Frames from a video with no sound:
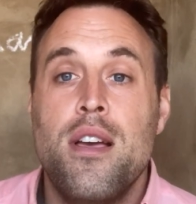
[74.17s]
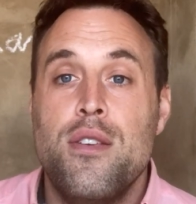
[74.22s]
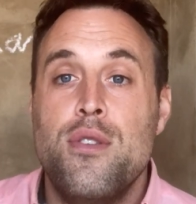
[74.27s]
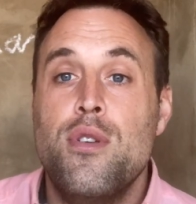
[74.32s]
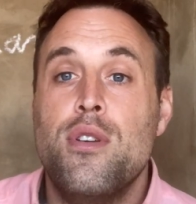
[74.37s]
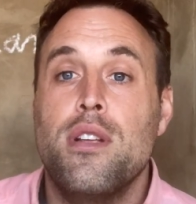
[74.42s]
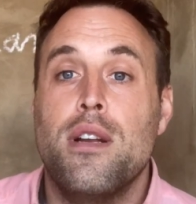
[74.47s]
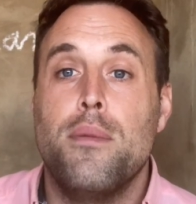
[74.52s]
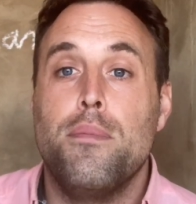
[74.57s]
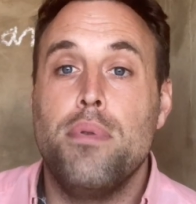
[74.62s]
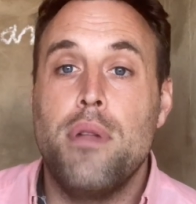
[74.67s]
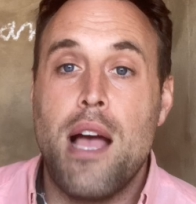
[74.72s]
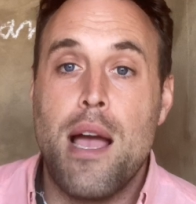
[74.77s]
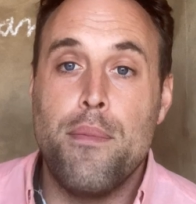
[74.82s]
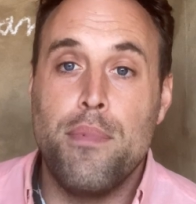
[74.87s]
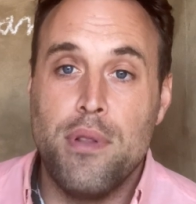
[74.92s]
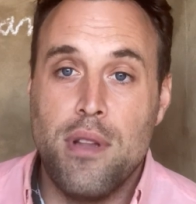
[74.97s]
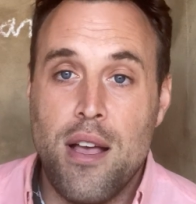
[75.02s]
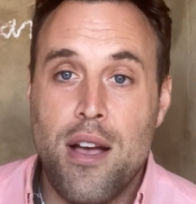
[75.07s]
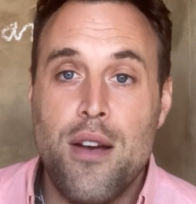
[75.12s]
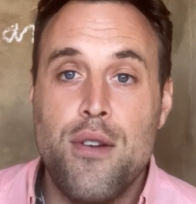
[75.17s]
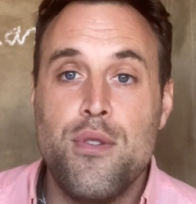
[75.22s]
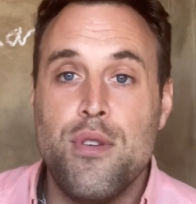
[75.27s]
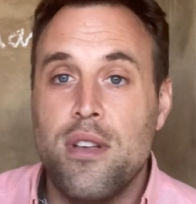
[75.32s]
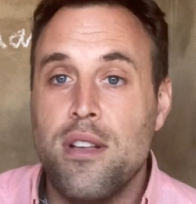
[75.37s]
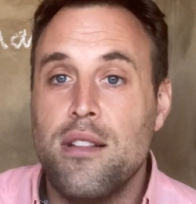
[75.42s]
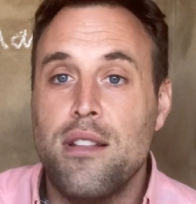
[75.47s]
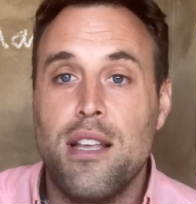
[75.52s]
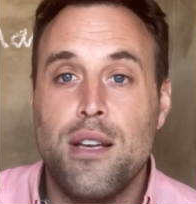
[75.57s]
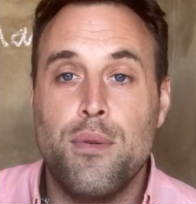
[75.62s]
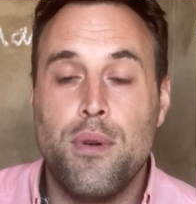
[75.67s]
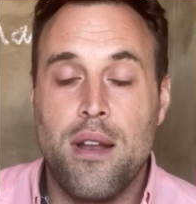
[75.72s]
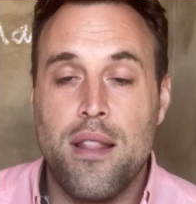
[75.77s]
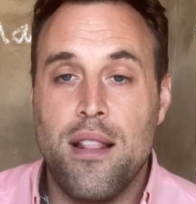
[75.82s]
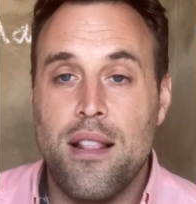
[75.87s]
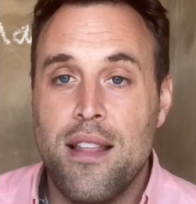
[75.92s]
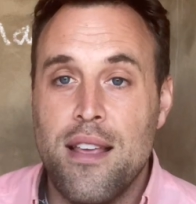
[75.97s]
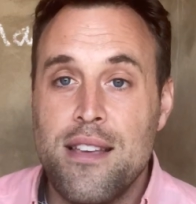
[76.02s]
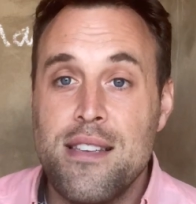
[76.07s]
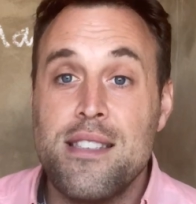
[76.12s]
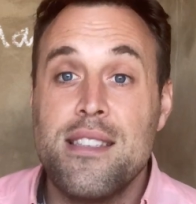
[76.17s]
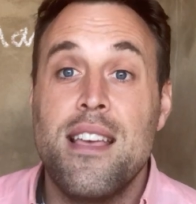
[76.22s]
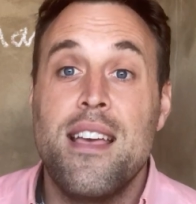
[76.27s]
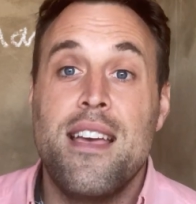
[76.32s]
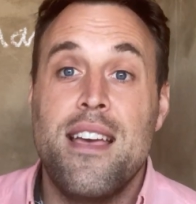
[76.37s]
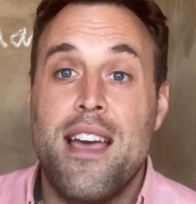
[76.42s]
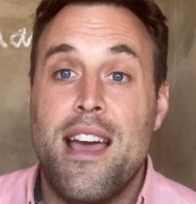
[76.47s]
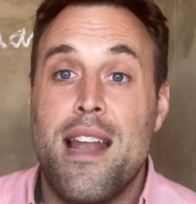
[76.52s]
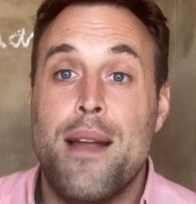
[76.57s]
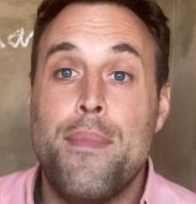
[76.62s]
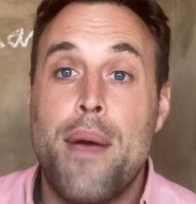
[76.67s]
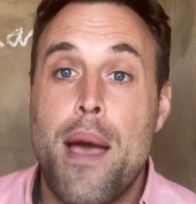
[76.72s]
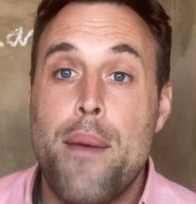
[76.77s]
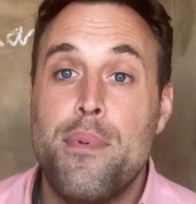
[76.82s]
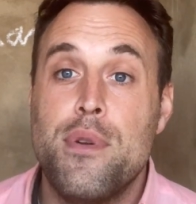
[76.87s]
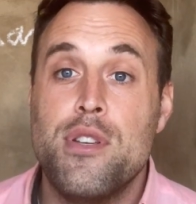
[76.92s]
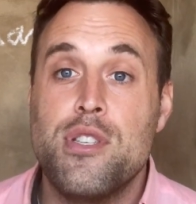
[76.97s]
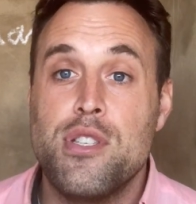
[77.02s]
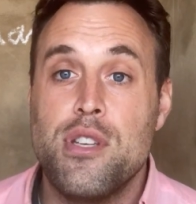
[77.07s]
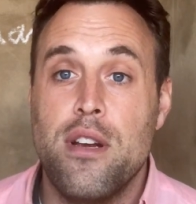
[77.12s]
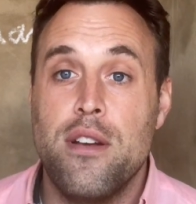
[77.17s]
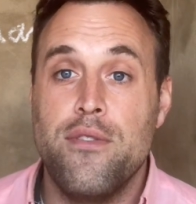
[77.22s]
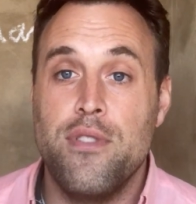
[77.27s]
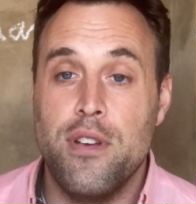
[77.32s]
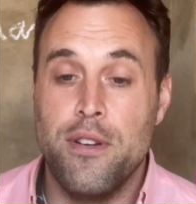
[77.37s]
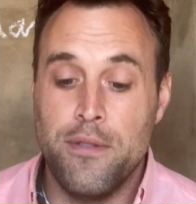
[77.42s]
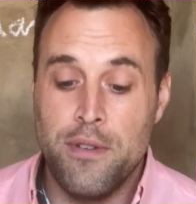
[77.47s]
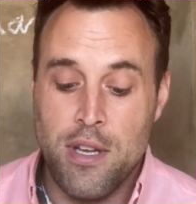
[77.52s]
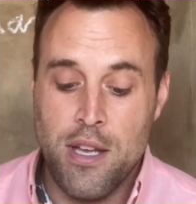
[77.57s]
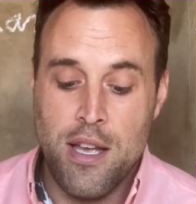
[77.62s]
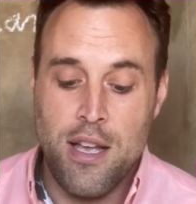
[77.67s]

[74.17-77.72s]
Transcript: You can apply below. You can click one of the links and I'm happy to serve you.